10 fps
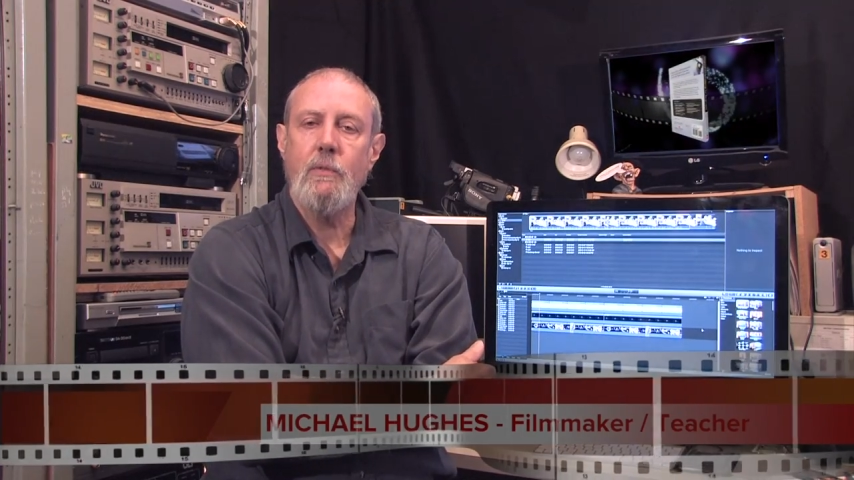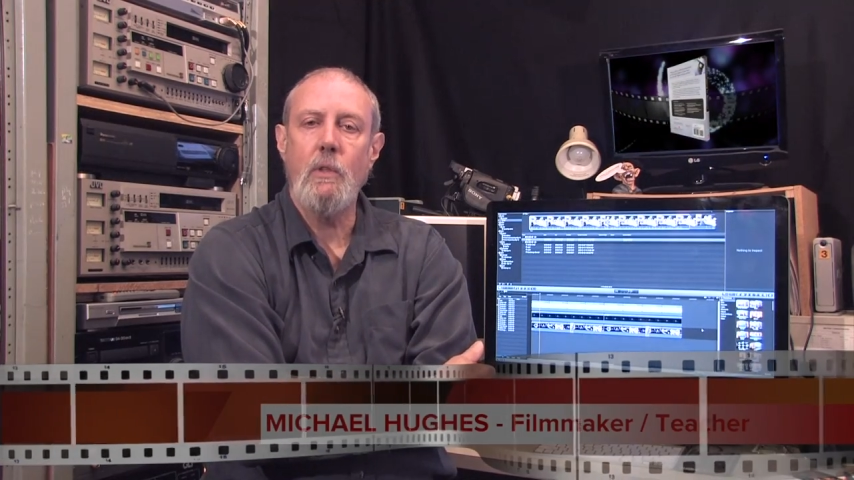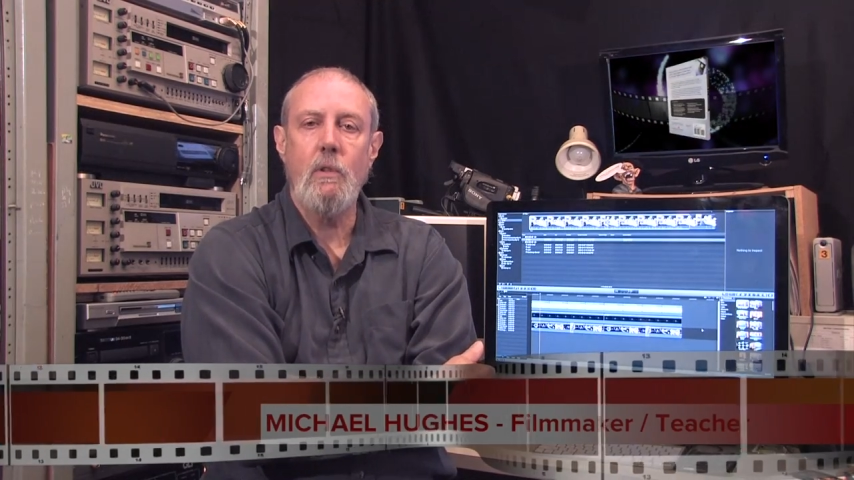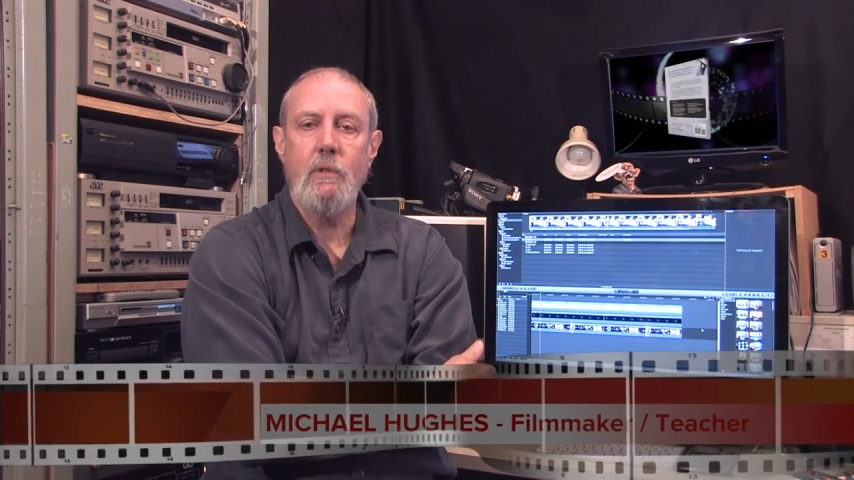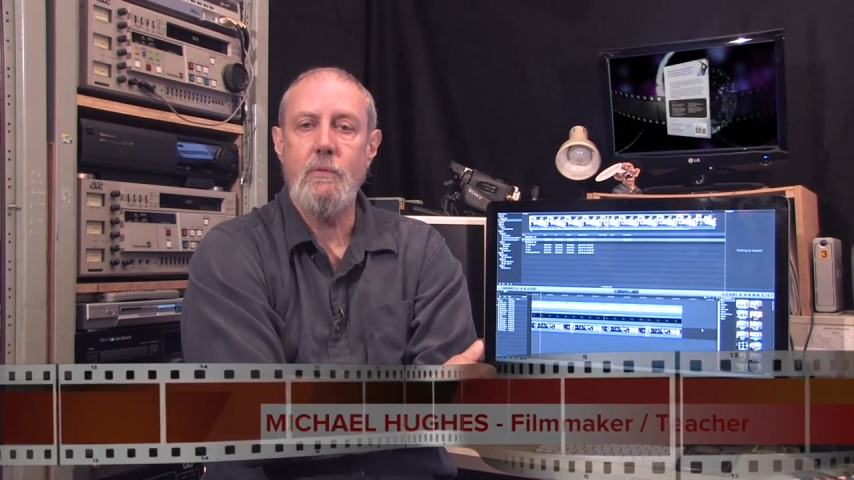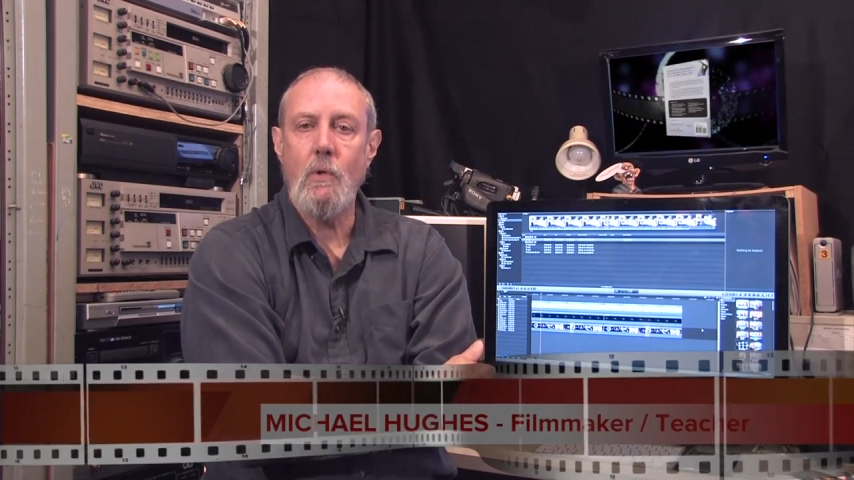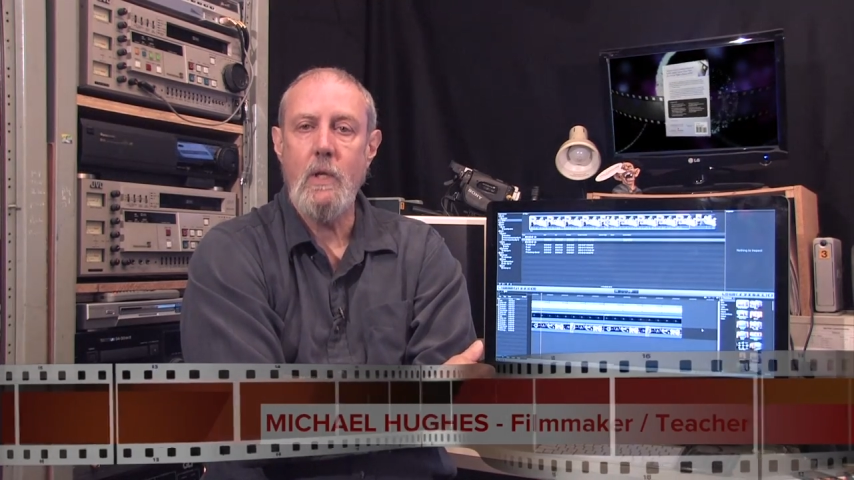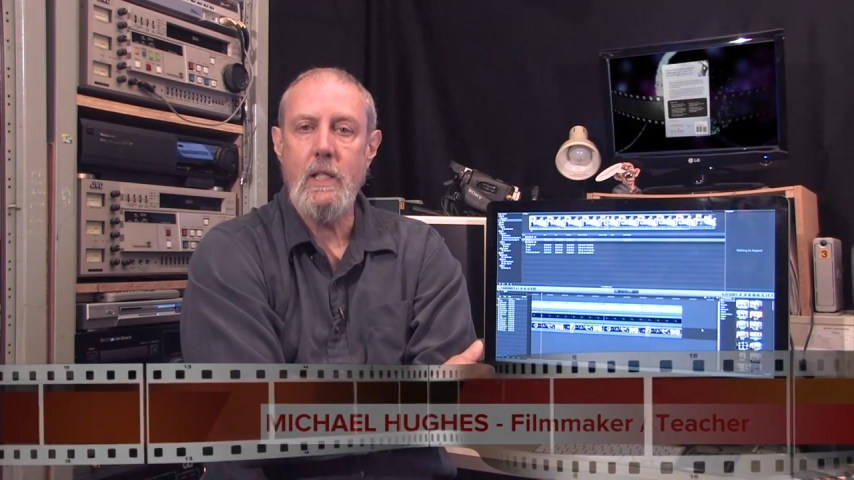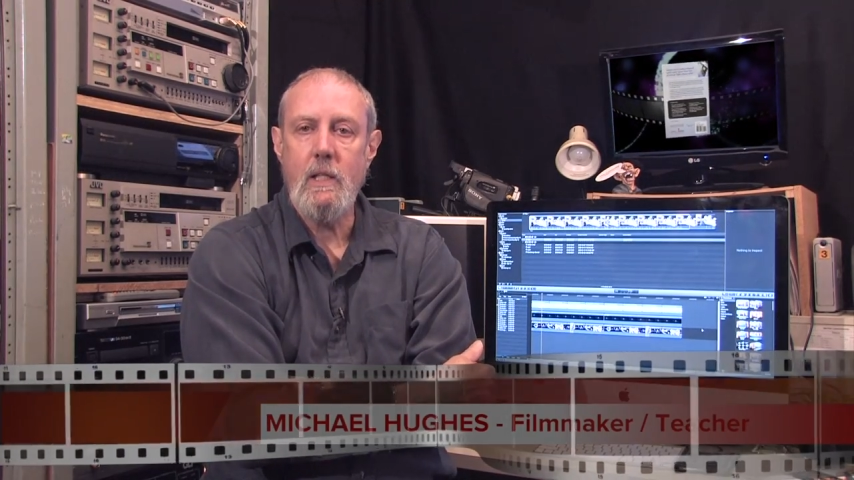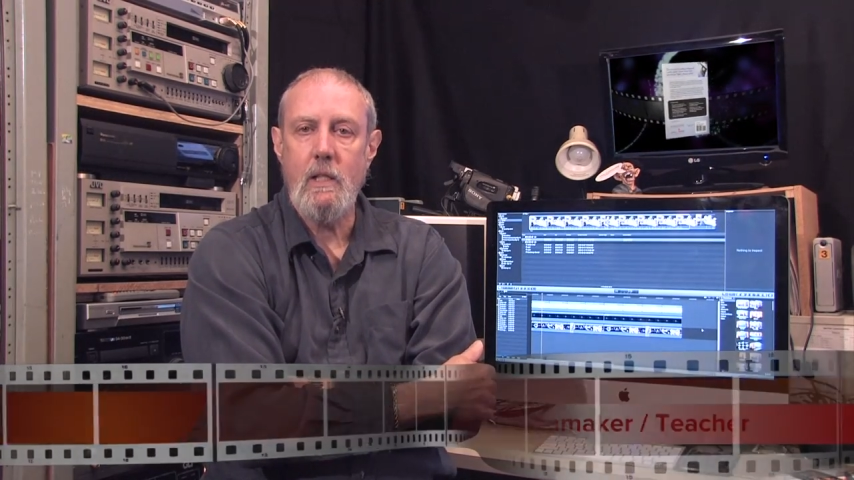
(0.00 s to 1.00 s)
for over
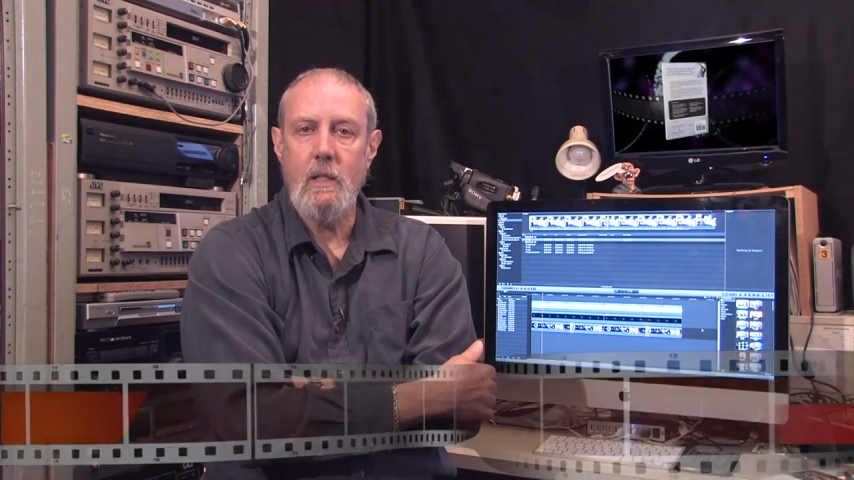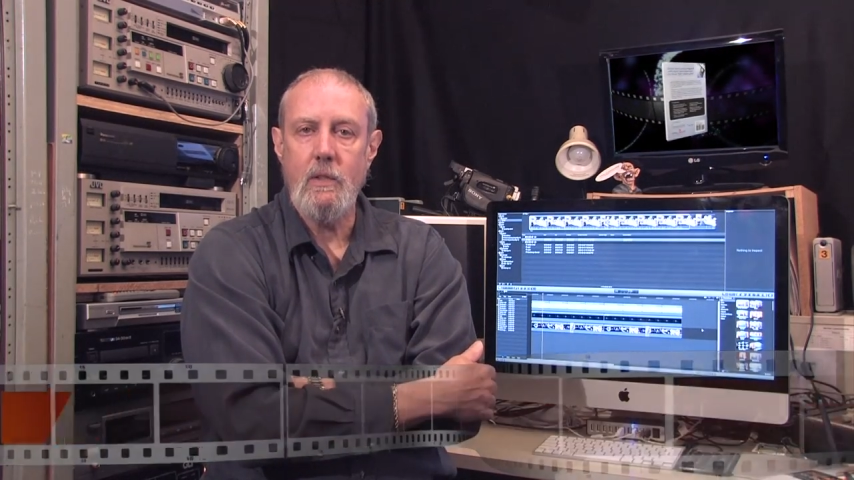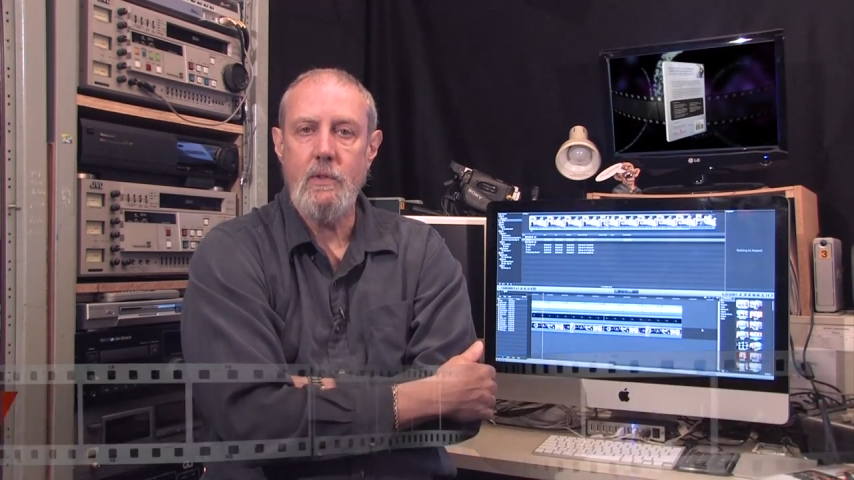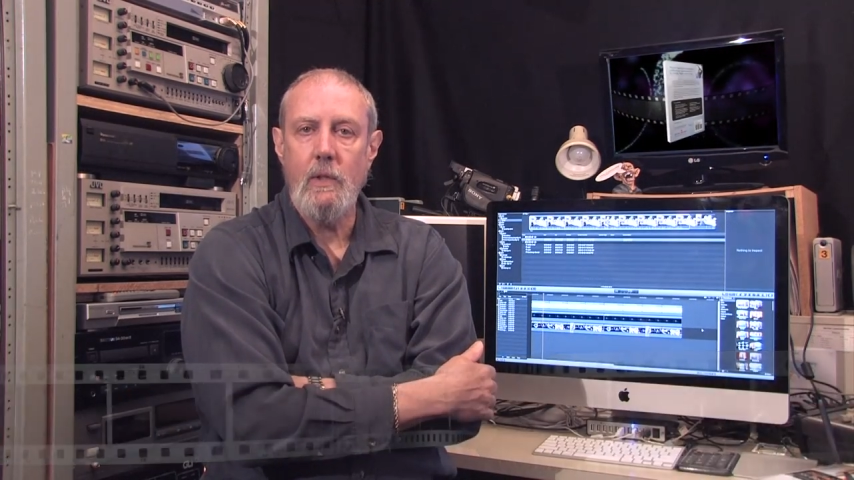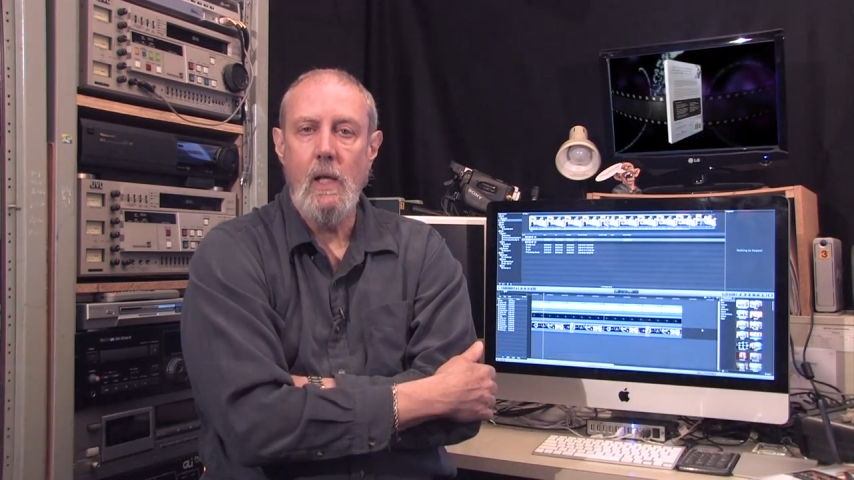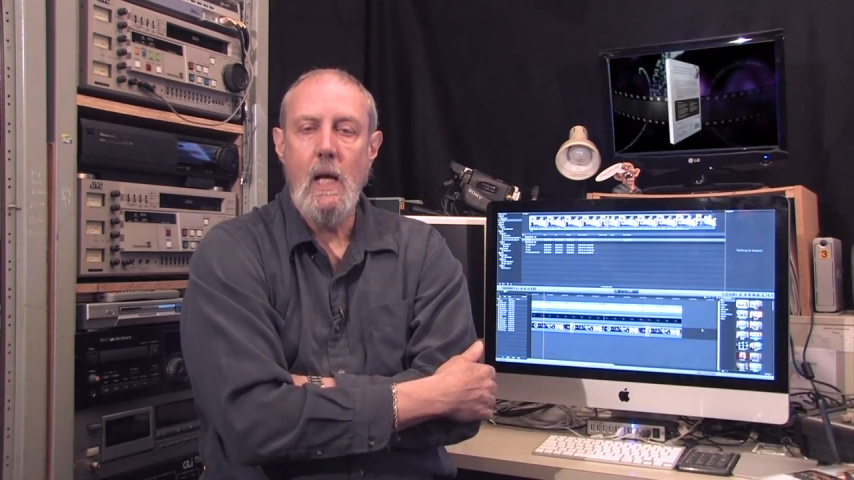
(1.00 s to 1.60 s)
40 years.